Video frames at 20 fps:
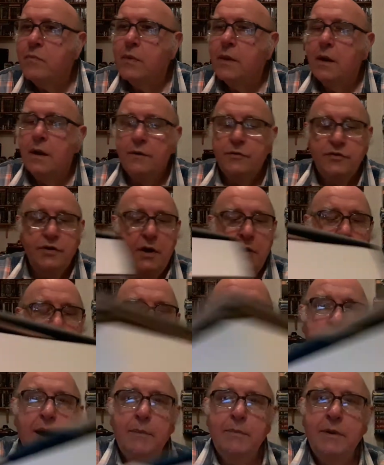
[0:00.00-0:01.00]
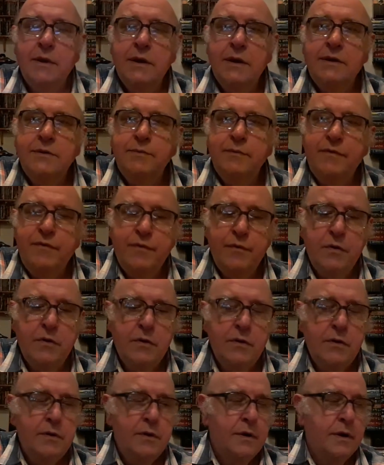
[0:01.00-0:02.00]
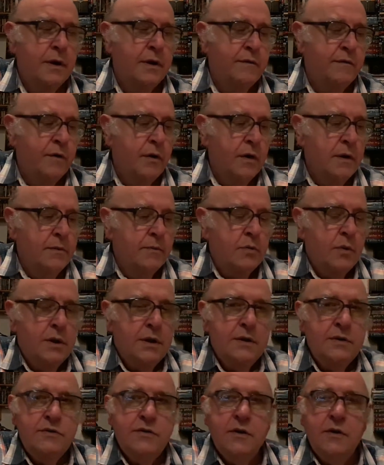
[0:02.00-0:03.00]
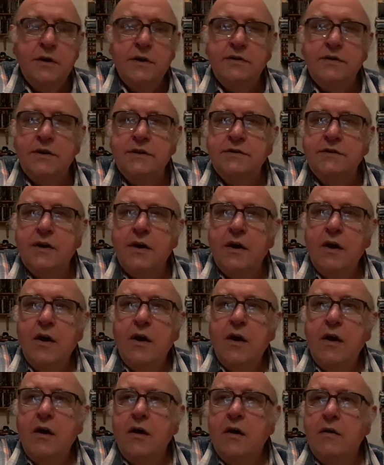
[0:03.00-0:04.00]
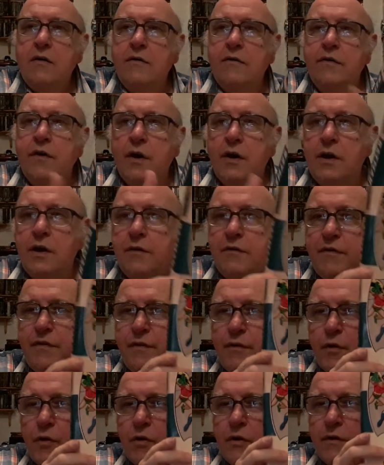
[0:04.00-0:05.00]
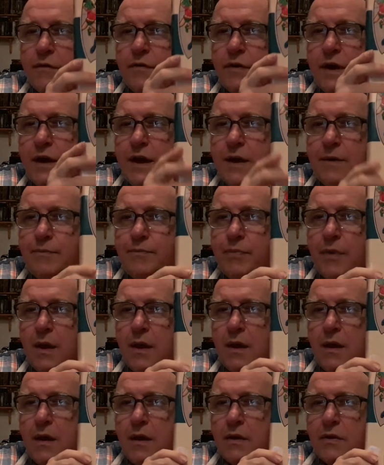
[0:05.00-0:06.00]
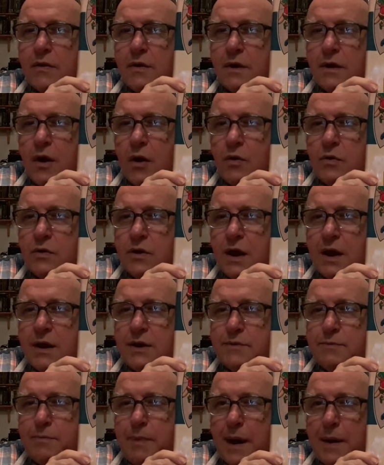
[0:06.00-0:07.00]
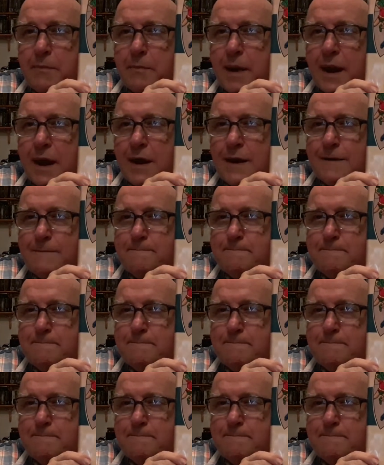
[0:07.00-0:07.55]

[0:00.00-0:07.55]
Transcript: I've shown you a couple of these before, volumes 1 and 2. This is volume 4 of the Golden Age Batman.